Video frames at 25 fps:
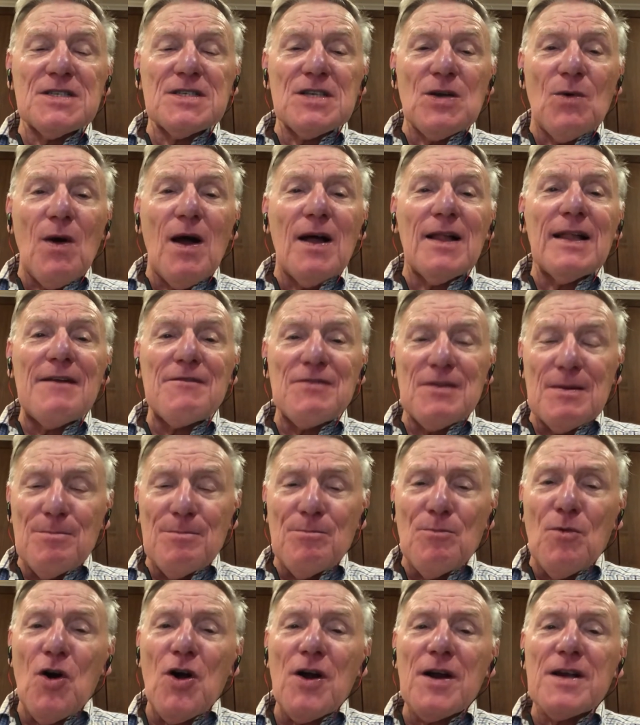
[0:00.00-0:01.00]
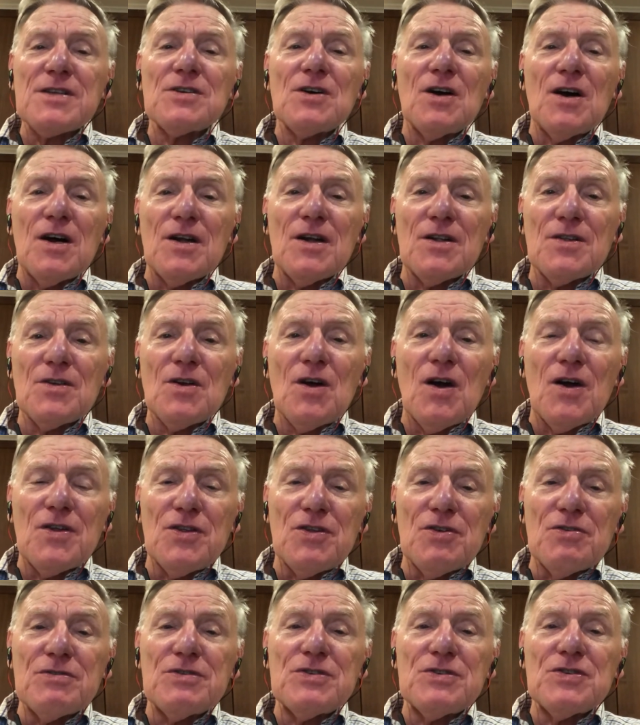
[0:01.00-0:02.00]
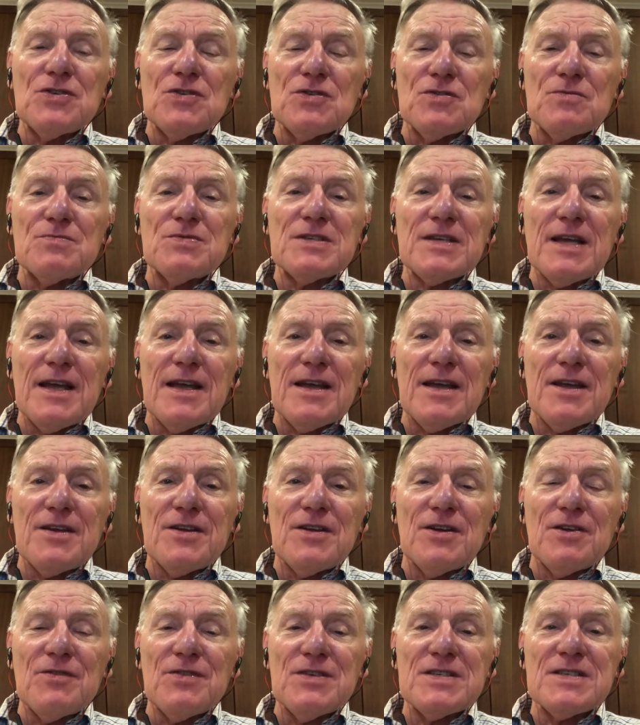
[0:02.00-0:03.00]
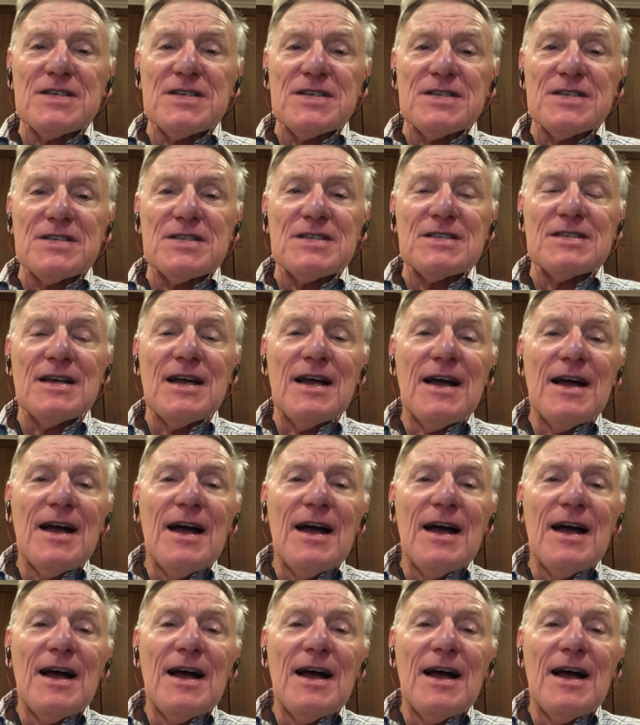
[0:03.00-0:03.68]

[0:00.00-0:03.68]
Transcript: So I'll have them marked on YouTube saying, this is